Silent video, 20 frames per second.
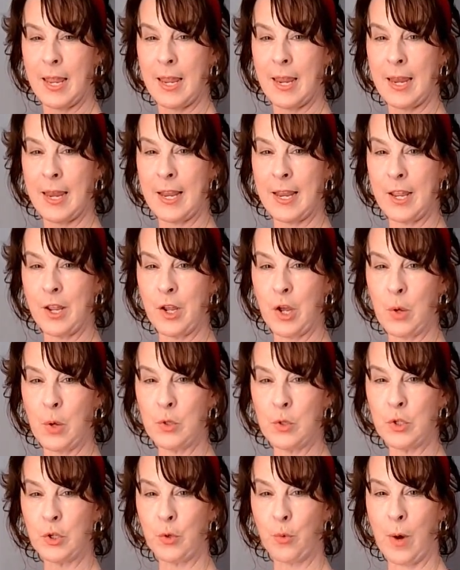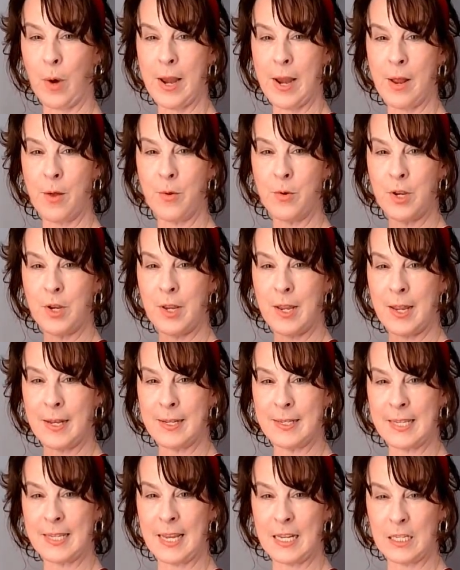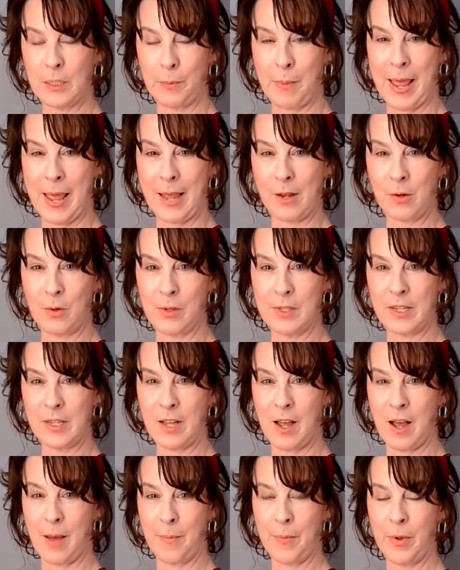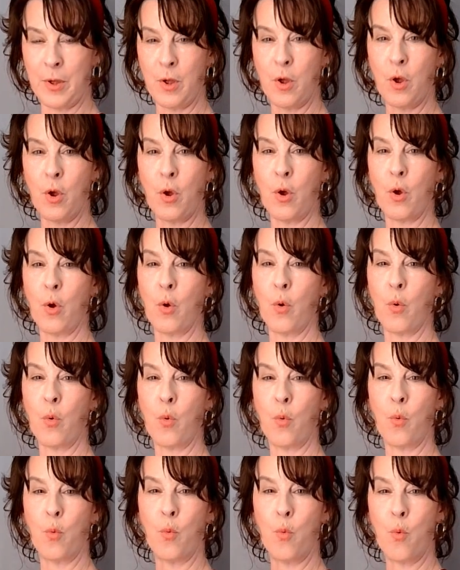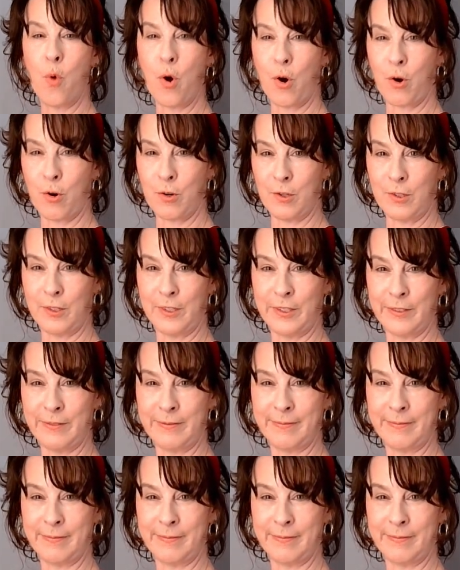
and it goes around and sets back on top. World.